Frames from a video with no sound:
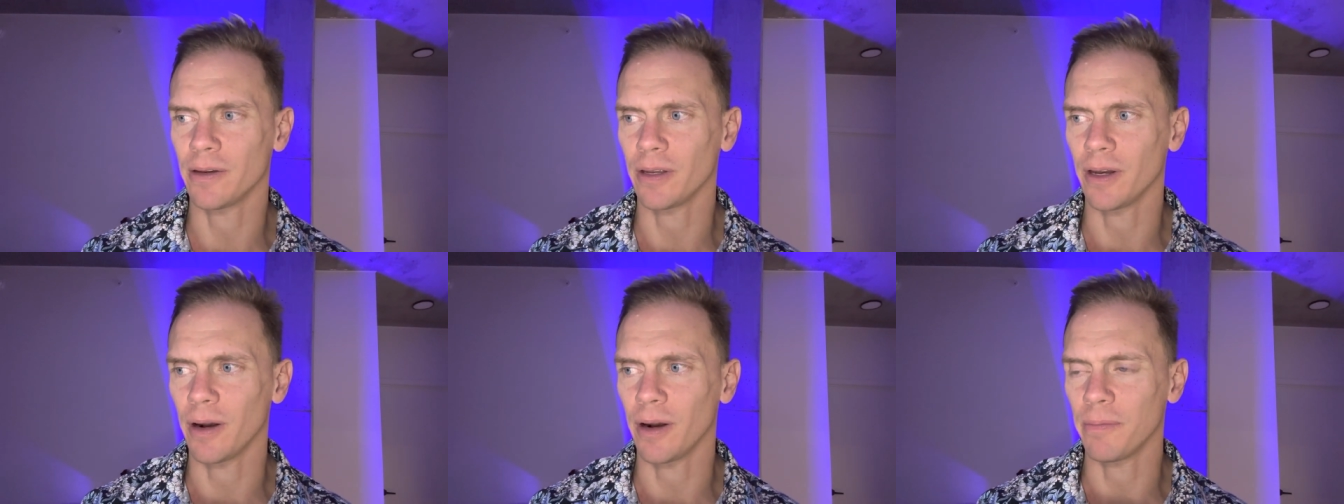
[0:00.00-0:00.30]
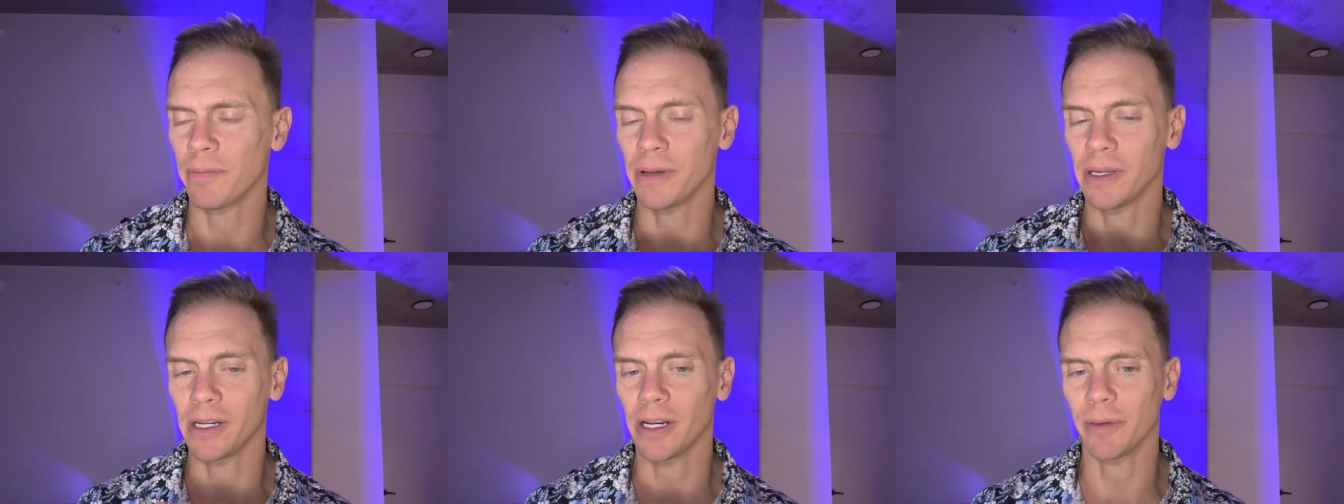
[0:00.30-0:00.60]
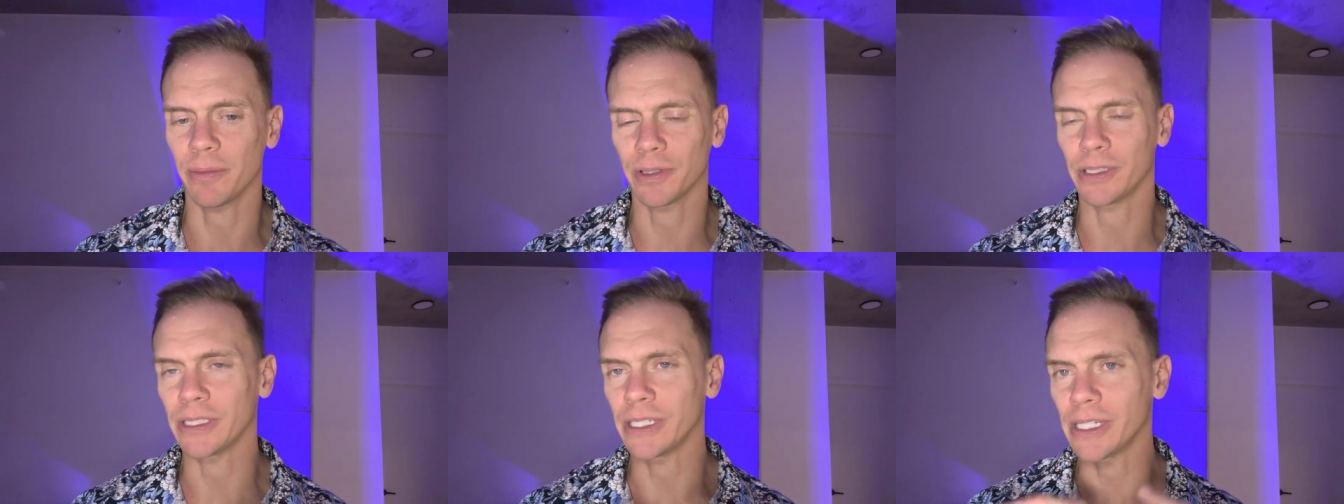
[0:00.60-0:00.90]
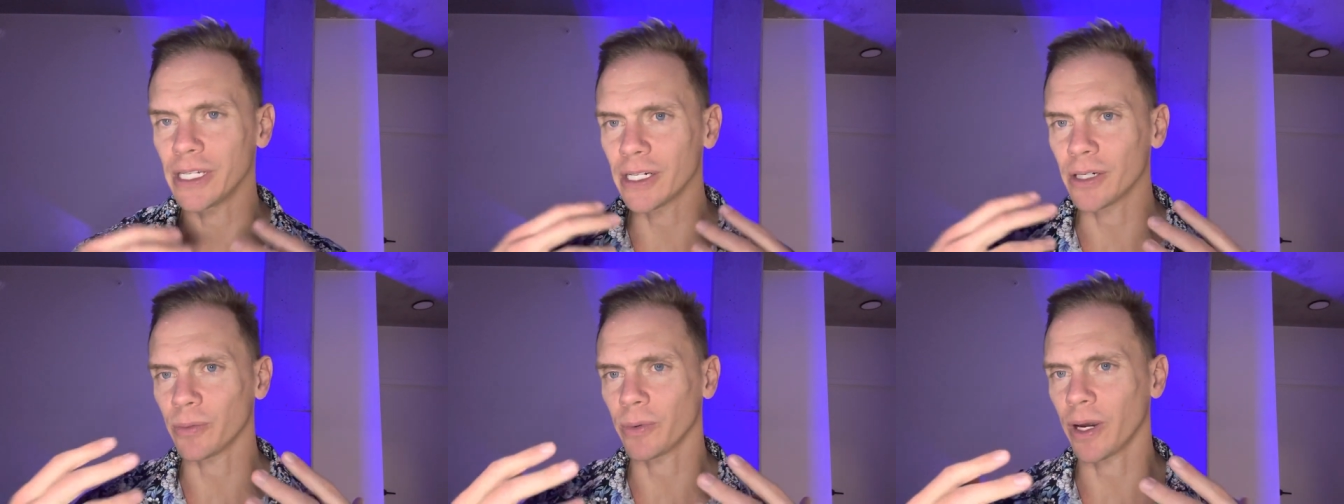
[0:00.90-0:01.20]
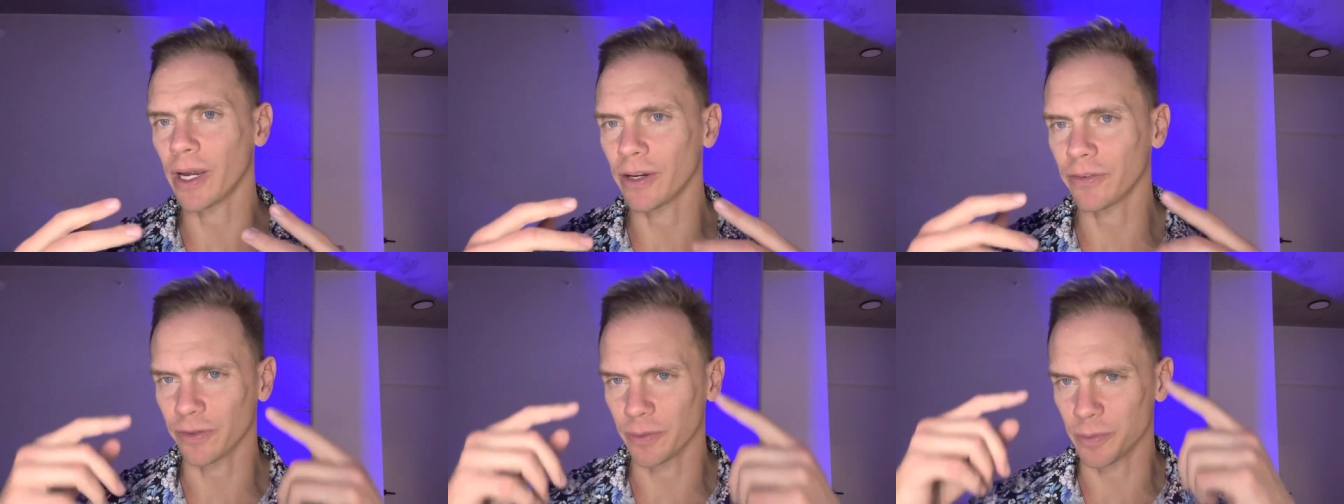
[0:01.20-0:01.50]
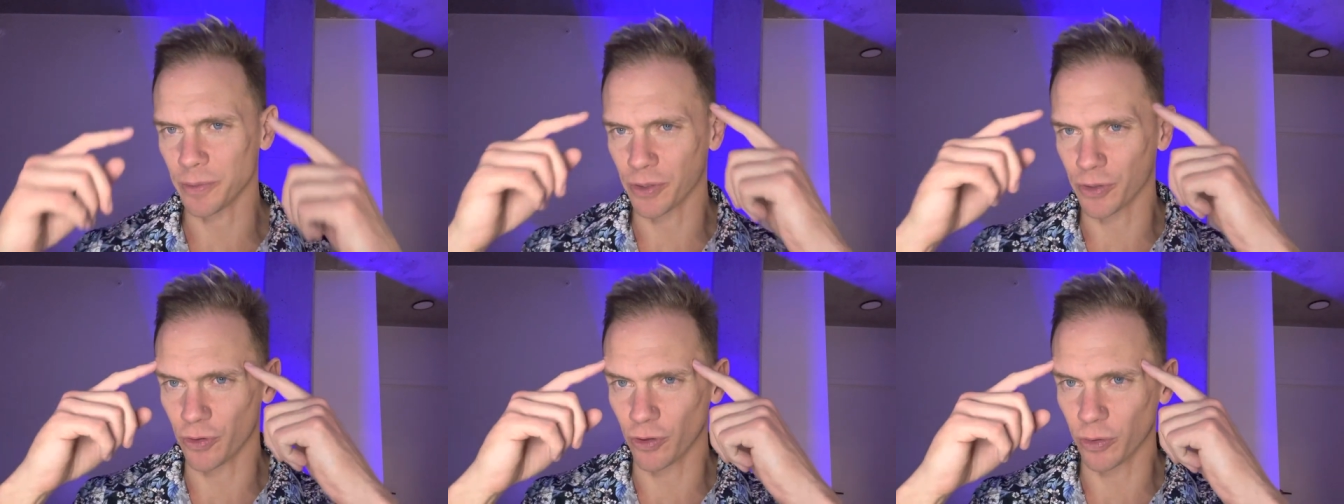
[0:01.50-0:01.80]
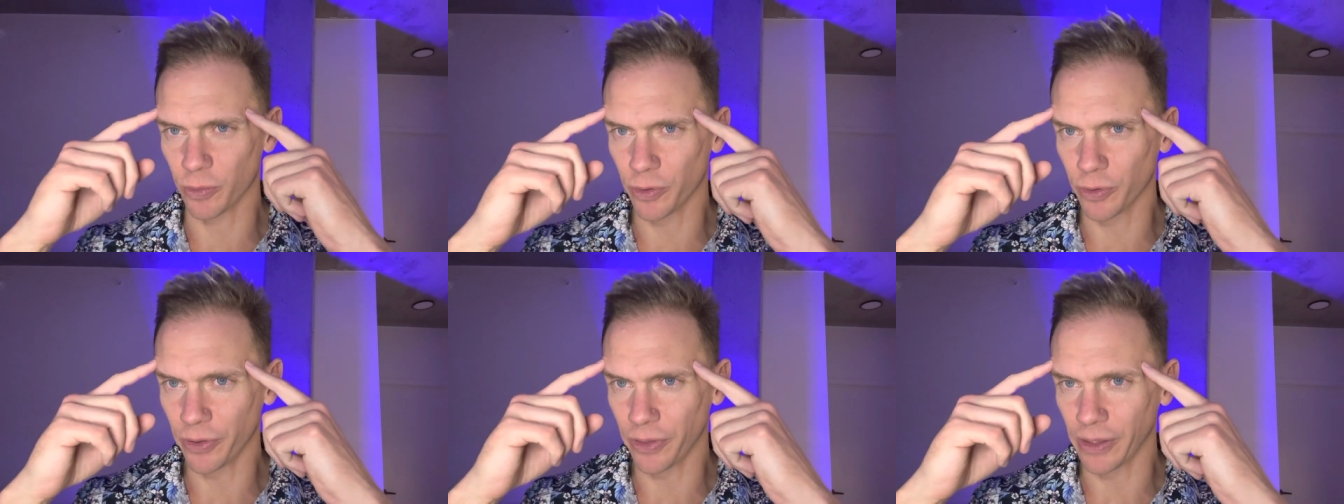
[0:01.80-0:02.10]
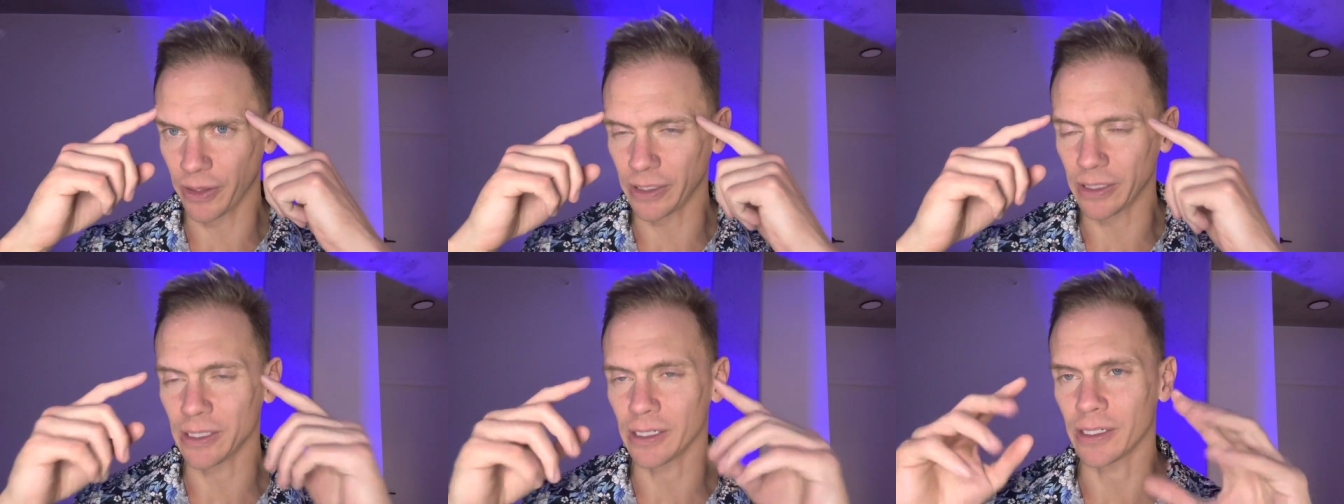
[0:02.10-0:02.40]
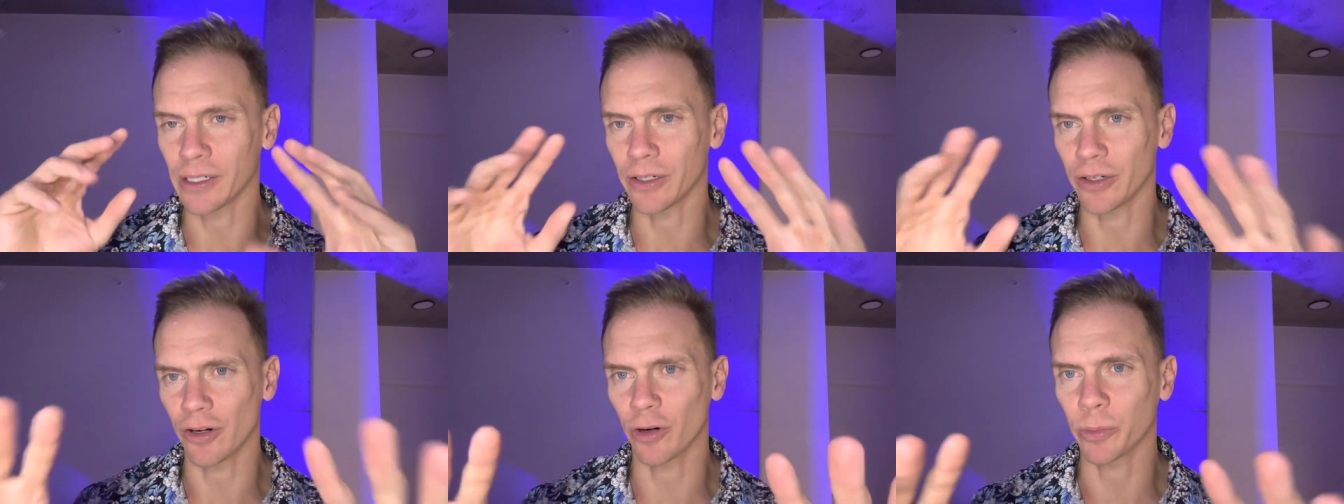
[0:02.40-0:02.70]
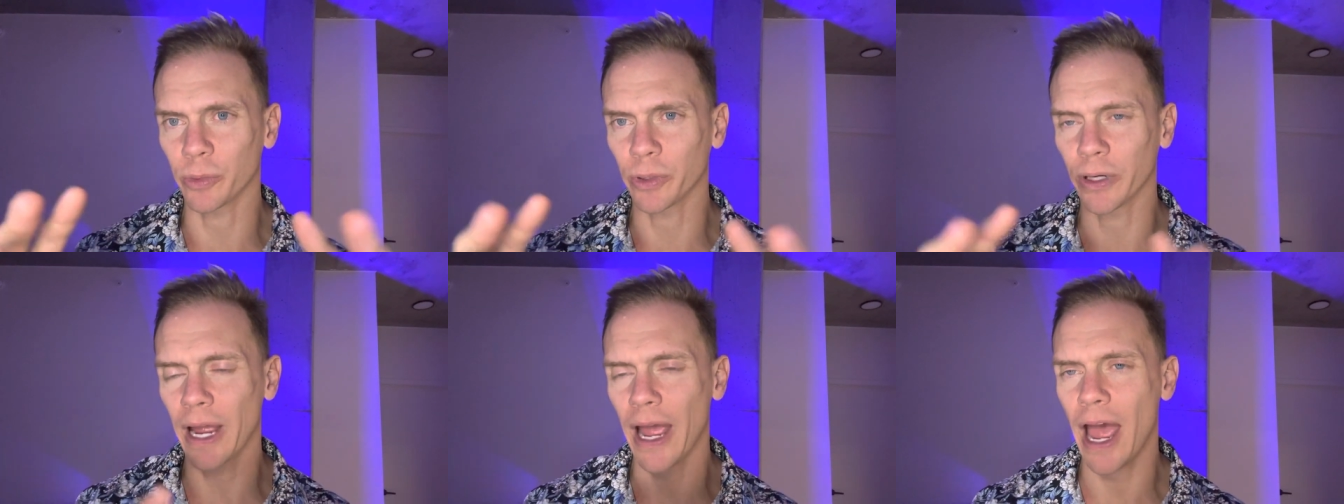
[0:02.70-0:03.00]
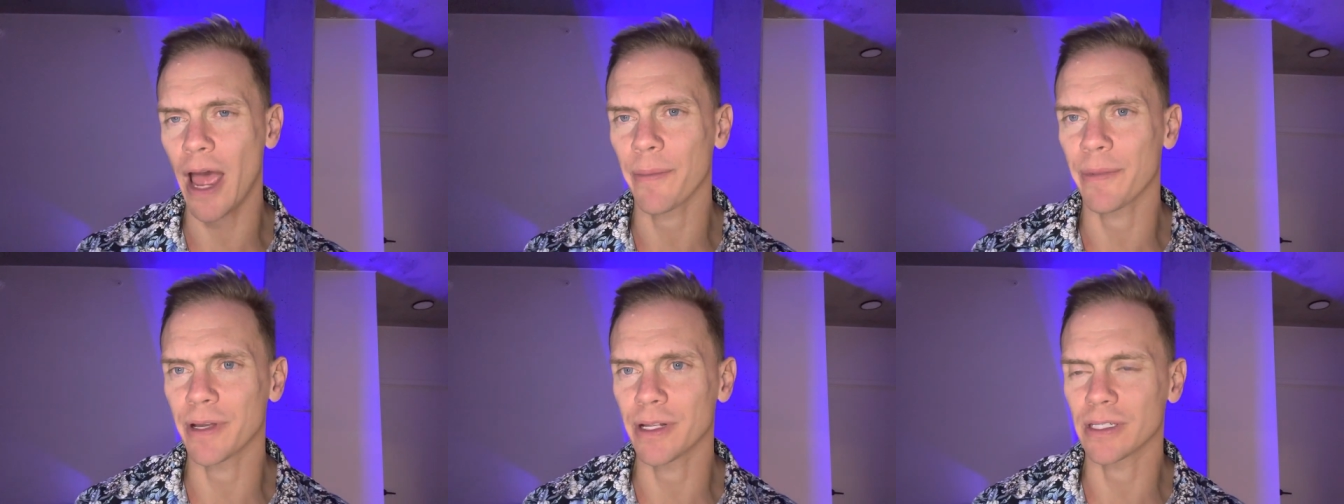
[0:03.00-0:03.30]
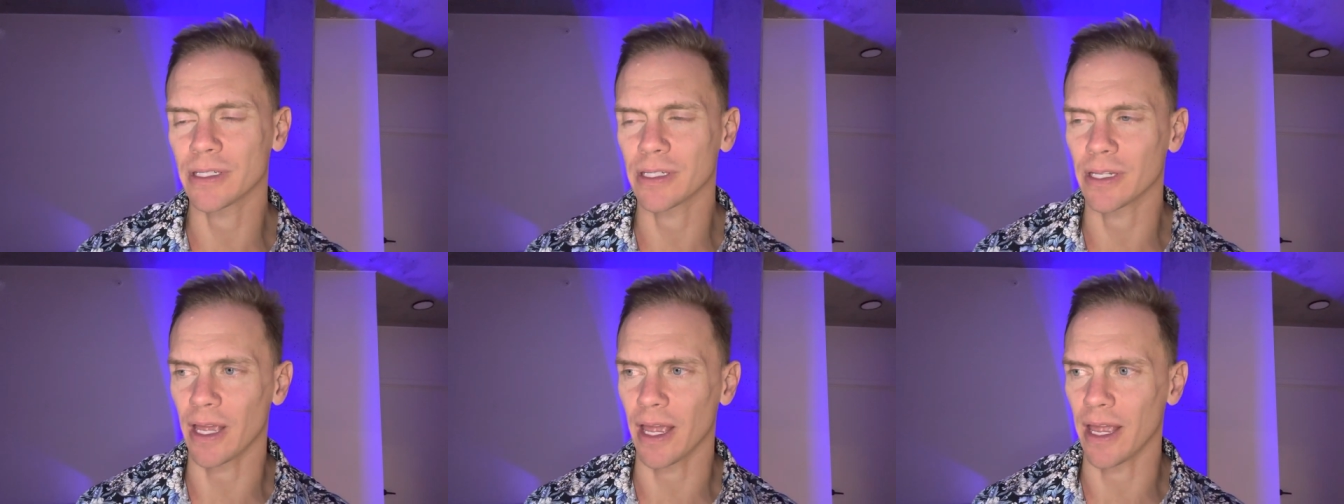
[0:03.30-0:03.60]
you know, being able to get away from your normal thinking, your normal habits,